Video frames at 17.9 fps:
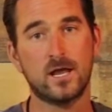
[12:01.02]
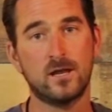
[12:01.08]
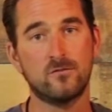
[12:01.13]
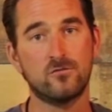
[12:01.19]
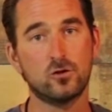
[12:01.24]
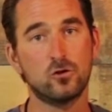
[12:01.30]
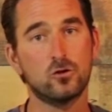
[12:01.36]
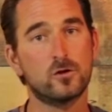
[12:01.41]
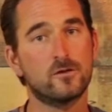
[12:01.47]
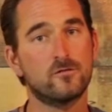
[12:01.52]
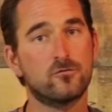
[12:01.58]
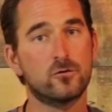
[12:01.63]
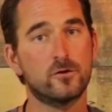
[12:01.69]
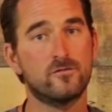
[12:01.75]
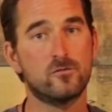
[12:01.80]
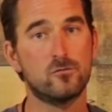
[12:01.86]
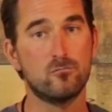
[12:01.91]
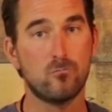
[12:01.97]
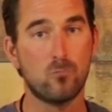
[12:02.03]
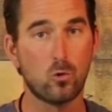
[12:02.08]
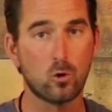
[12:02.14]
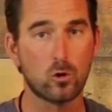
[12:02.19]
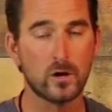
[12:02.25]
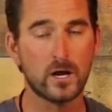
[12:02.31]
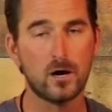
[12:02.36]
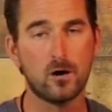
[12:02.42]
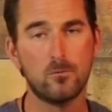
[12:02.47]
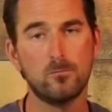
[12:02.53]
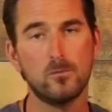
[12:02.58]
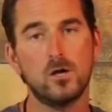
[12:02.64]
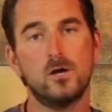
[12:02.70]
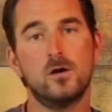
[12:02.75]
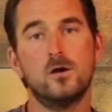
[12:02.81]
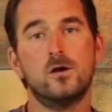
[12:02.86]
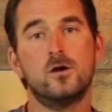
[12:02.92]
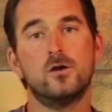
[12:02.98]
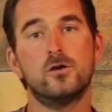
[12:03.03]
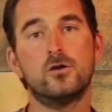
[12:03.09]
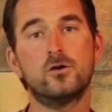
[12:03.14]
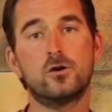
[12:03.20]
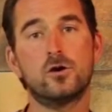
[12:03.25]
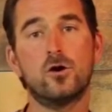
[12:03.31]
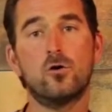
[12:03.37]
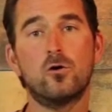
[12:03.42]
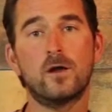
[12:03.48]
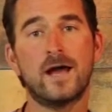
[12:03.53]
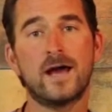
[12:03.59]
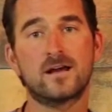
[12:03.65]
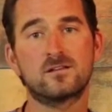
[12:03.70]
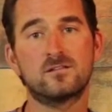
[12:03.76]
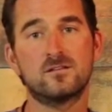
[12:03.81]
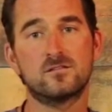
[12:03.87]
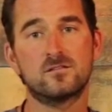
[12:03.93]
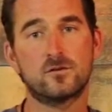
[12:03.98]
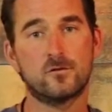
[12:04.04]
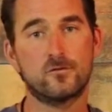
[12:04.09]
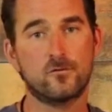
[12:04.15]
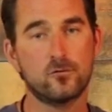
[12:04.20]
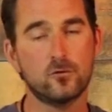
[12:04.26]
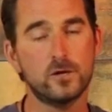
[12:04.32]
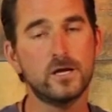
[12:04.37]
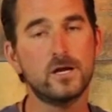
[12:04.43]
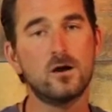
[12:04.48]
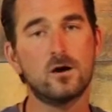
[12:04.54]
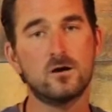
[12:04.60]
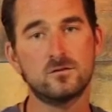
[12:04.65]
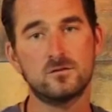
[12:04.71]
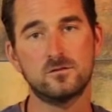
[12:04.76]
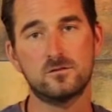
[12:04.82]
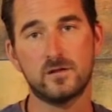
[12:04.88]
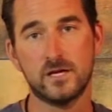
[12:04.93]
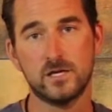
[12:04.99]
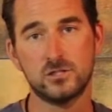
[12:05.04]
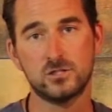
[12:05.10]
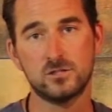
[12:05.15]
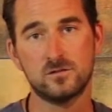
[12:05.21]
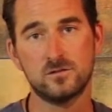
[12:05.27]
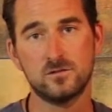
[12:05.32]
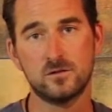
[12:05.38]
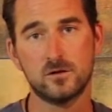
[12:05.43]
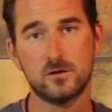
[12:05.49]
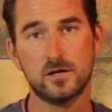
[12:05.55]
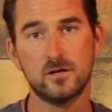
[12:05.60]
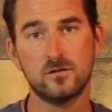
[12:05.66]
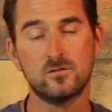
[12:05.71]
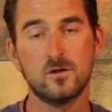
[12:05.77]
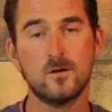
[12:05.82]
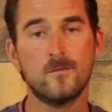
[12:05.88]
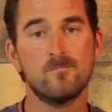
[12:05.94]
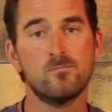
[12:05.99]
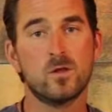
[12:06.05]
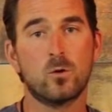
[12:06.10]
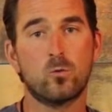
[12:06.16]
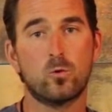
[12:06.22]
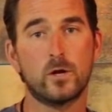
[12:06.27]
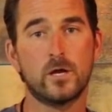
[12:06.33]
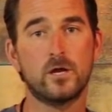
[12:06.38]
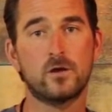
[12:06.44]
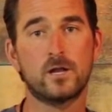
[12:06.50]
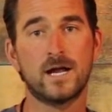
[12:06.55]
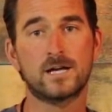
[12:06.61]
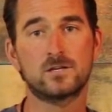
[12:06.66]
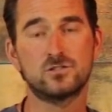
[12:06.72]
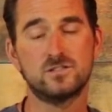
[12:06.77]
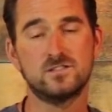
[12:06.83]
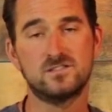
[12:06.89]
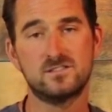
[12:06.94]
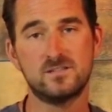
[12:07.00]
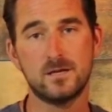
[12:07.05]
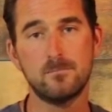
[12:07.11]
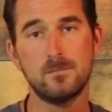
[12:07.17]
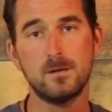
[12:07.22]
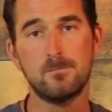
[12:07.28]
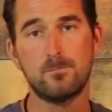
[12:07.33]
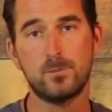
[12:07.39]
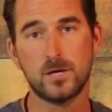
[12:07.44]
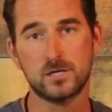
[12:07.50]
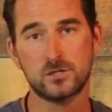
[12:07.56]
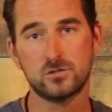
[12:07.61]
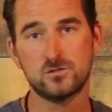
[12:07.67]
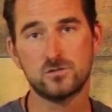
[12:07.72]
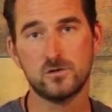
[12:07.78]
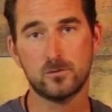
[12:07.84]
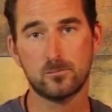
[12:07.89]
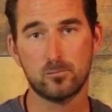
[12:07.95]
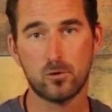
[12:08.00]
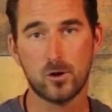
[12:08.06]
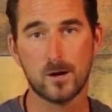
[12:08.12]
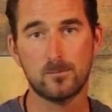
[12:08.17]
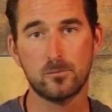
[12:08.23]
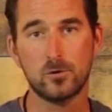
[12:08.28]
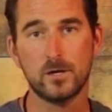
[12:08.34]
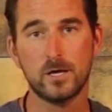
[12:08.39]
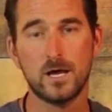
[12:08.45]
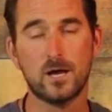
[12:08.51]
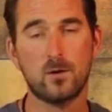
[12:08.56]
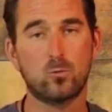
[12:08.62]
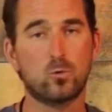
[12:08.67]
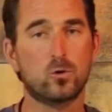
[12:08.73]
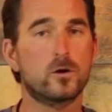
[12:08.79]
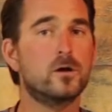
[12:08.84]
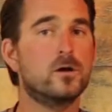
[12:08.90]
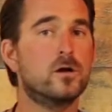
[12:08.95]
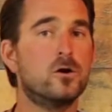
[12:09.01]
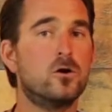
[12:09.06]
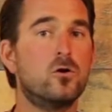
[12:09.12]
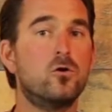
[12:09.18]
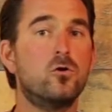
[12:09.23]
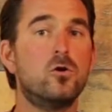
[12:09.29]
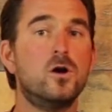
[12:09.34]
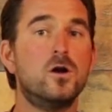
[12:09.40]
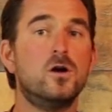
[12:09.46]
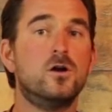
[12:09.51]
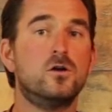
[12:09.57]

And if you're looking for even more help, you can go and access our free consultation series where you can actually send me pictures of your property and we're gonna go